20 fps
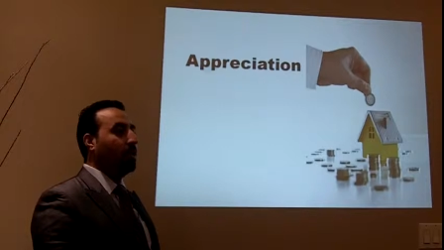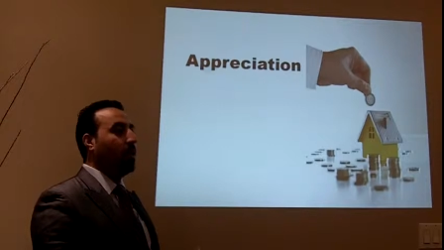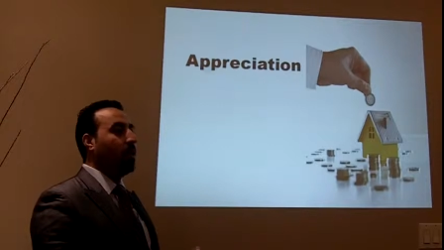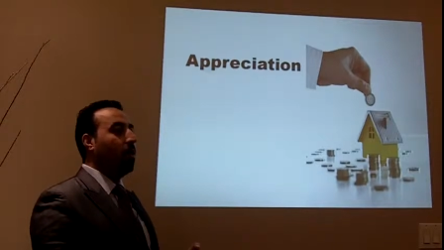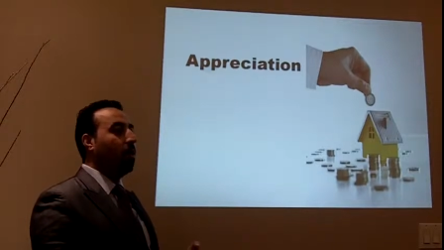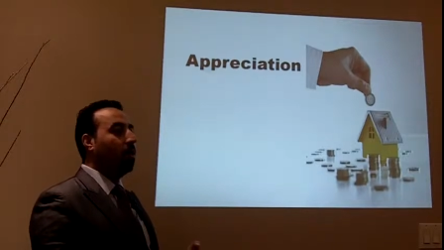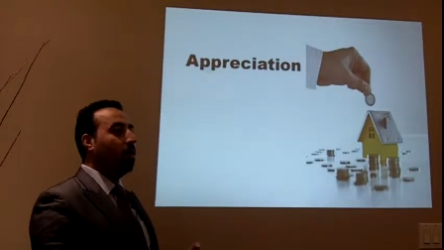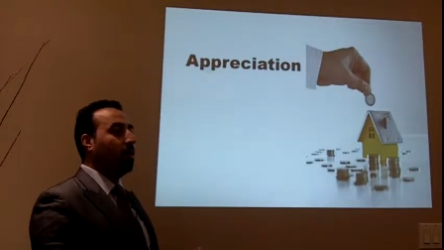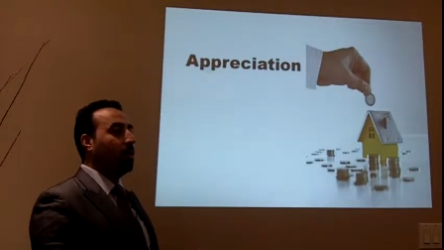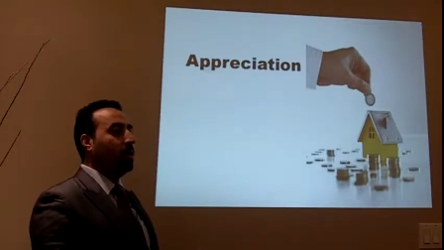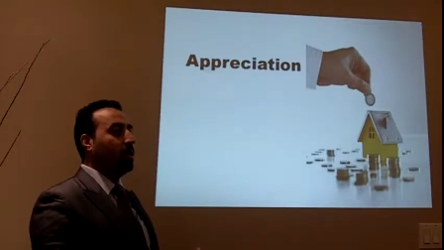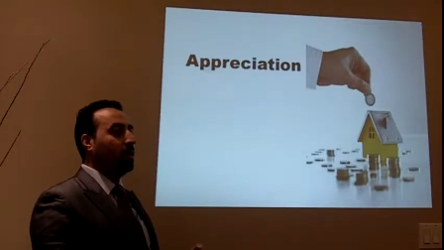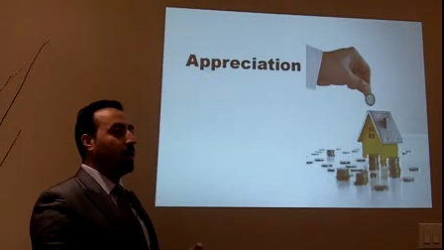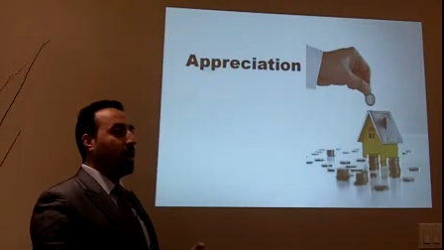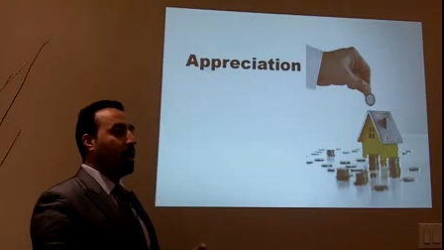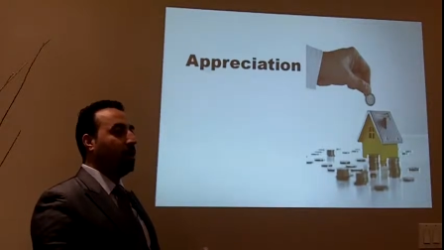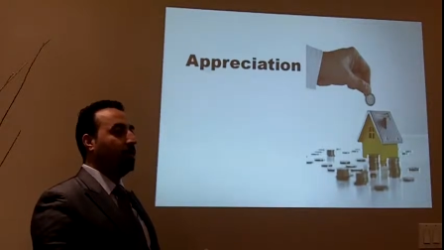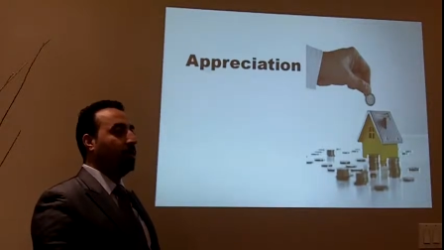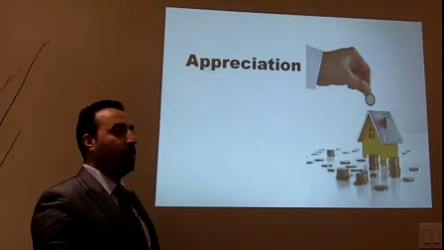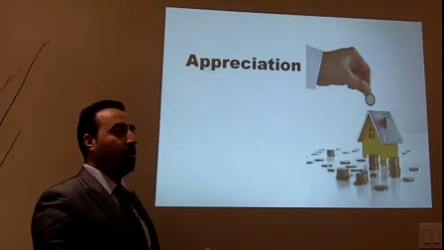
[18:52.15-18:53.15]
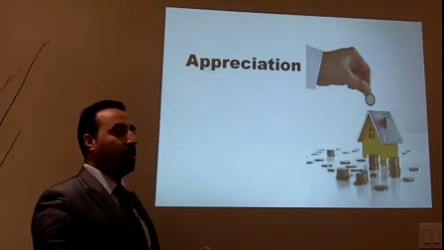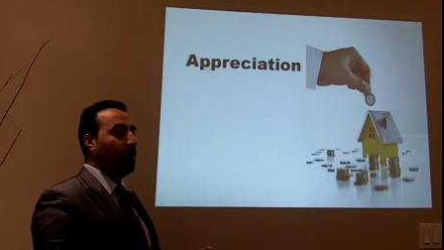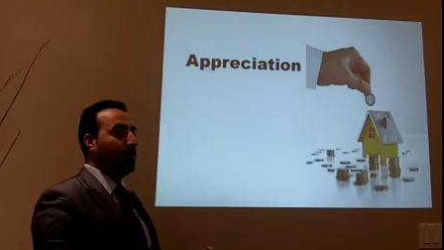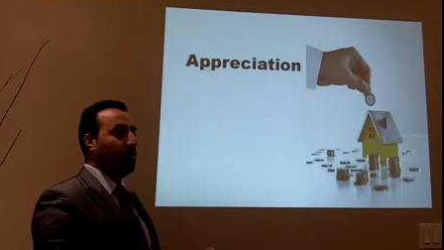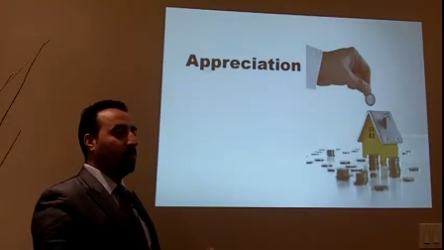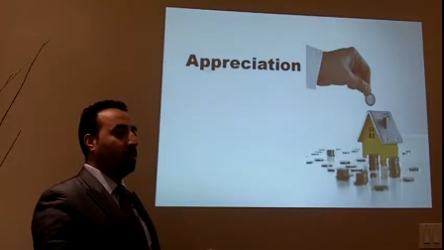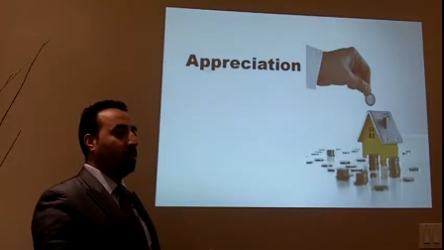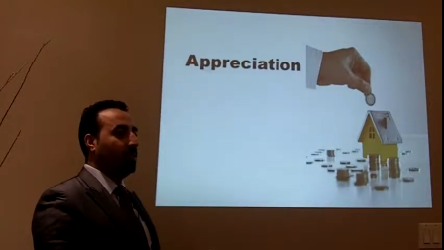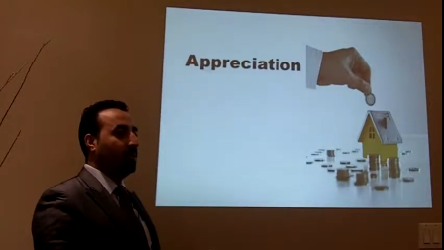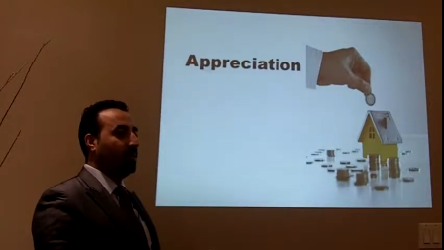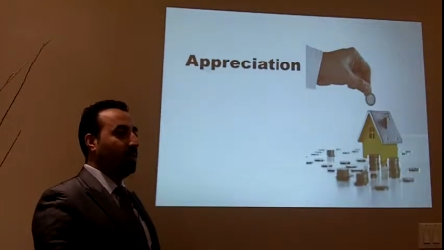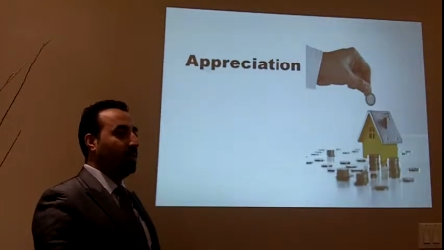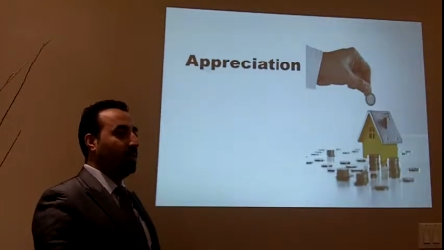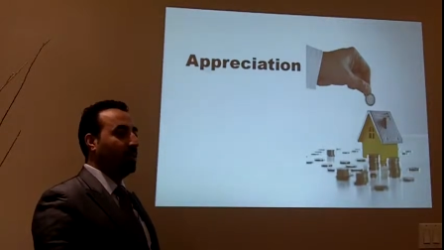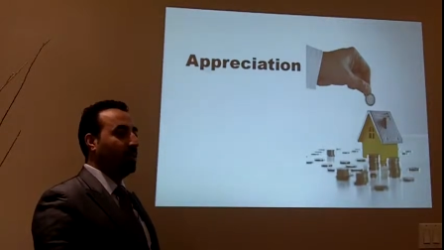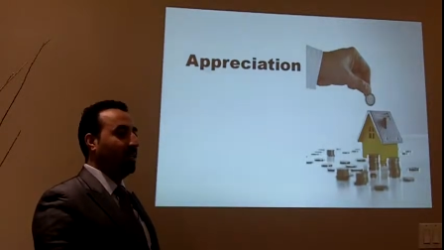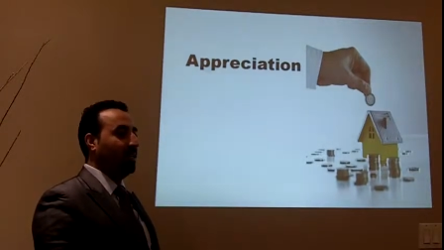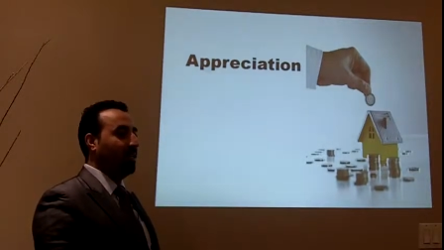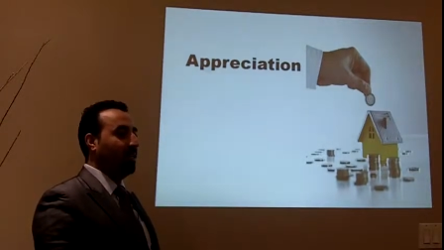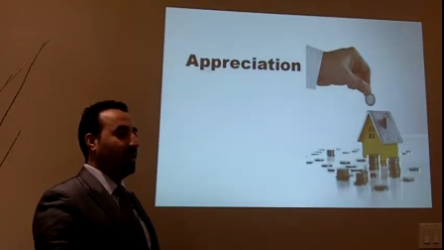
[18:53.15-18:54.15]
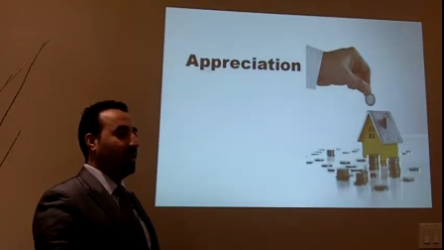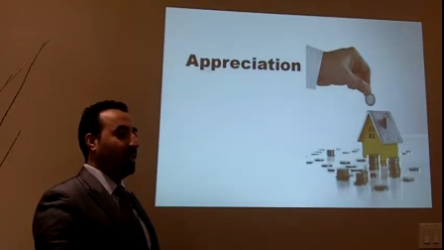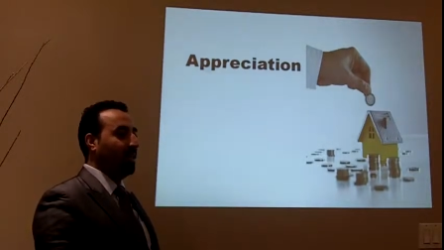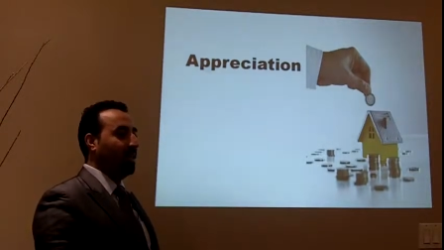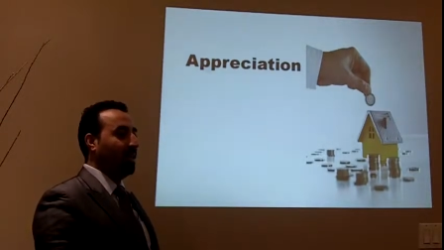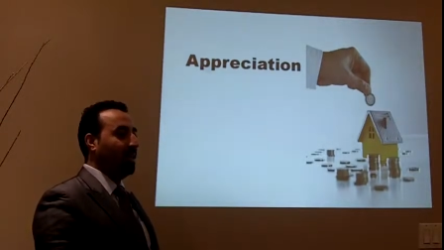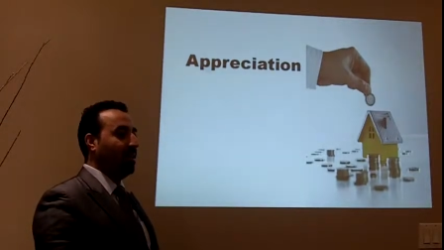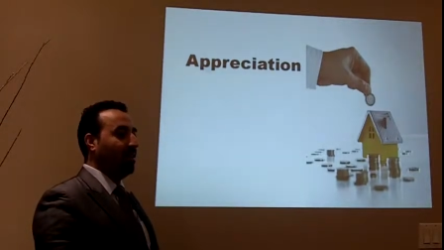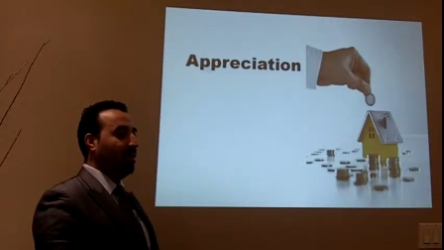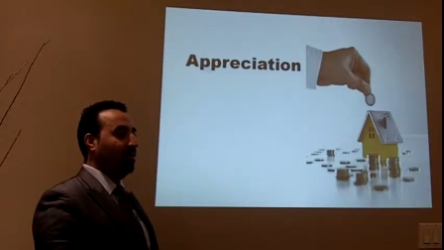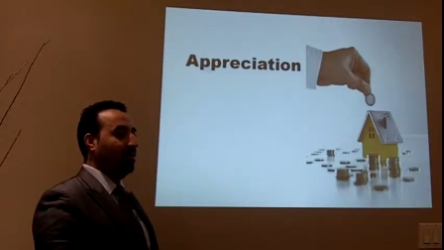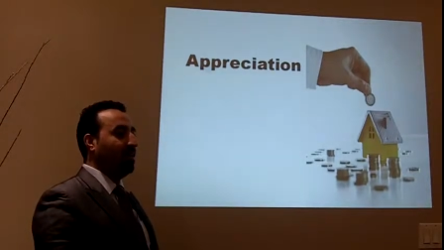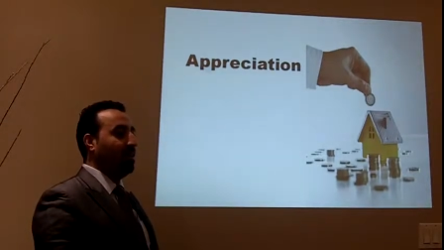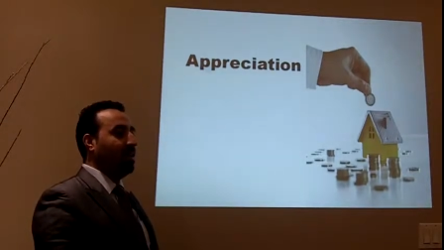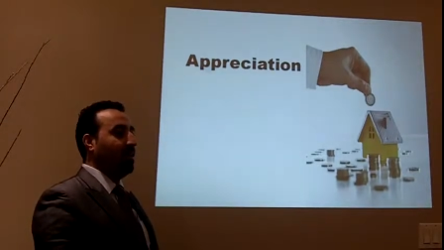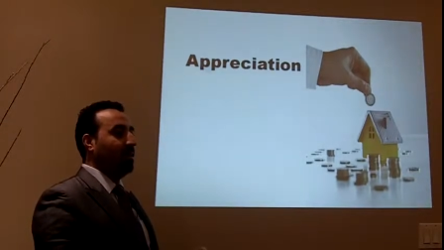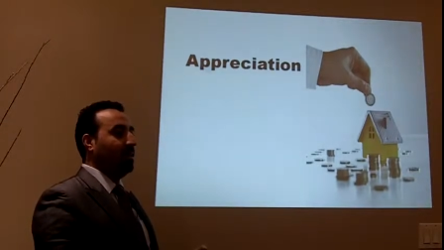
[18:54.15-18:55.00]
they only count on appreciation and nothing else.